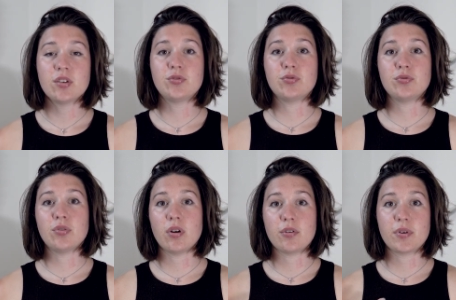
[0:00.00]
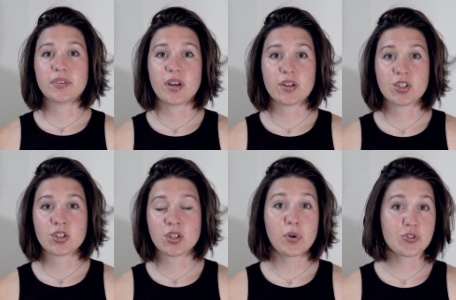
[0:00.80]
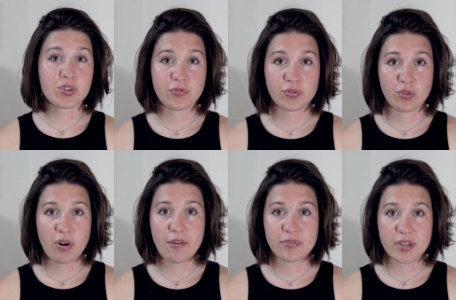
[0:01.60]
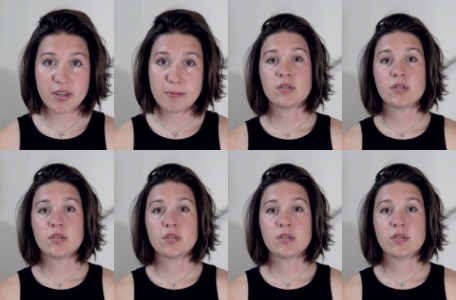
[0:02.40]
to retouch portrait photography.